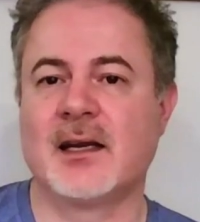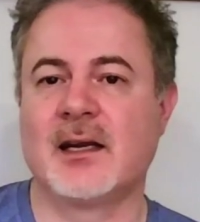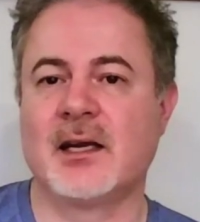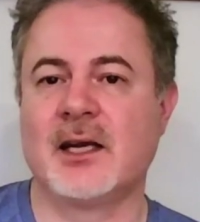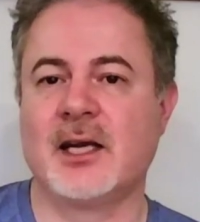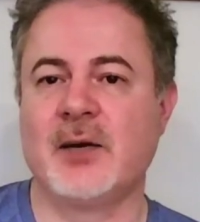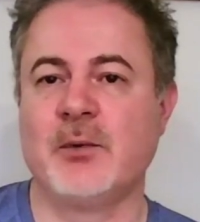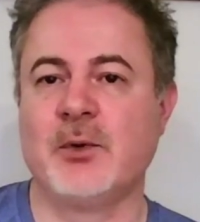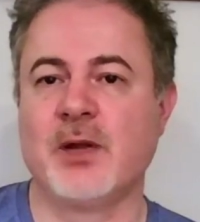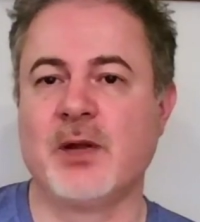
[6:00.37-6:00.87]

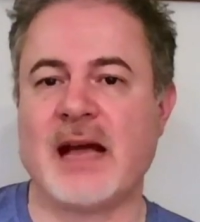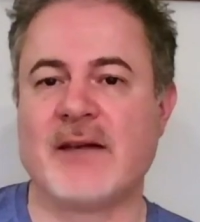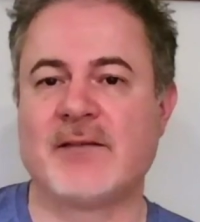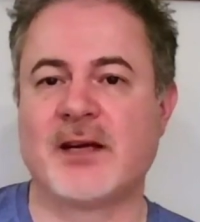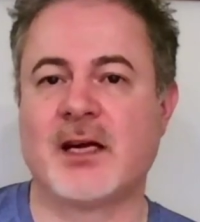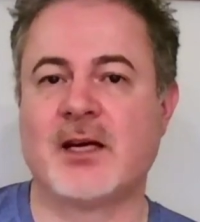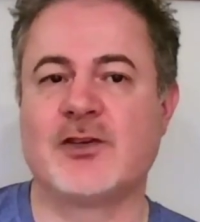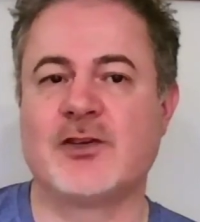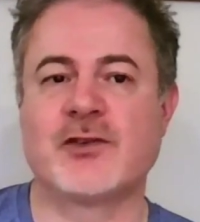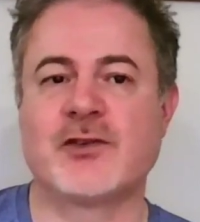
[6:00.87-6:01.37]
he will have
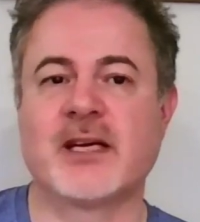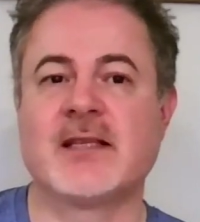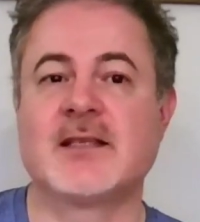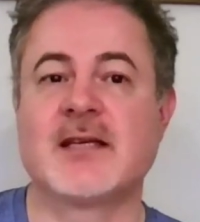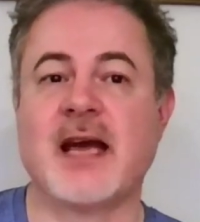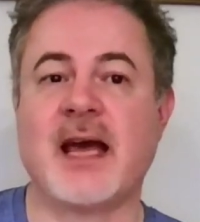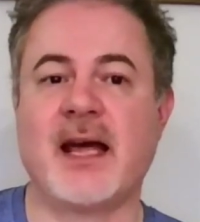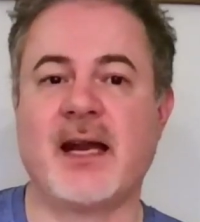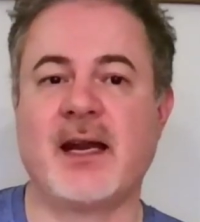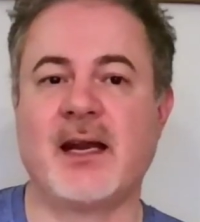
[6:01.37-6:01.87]

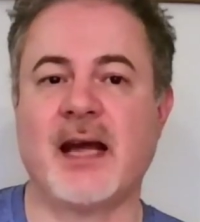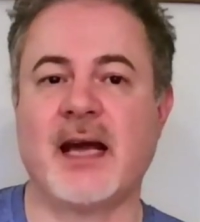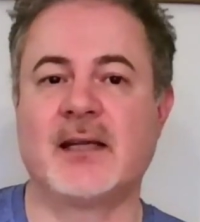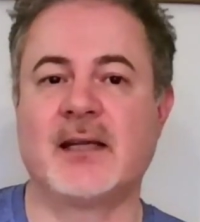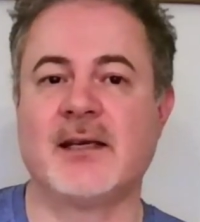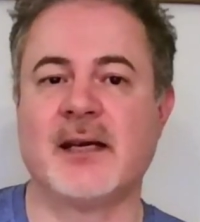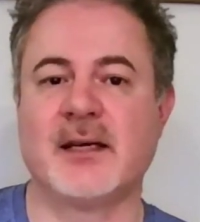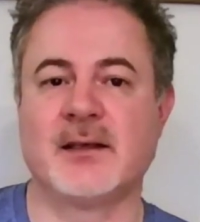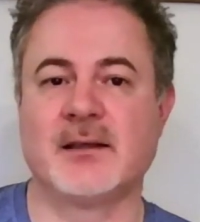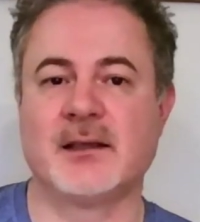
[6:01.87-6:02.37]
110 at
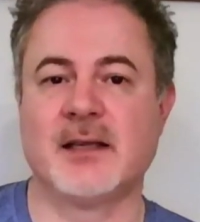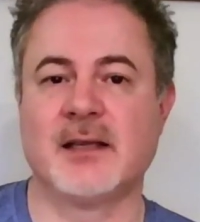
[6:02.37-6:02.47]
the end of the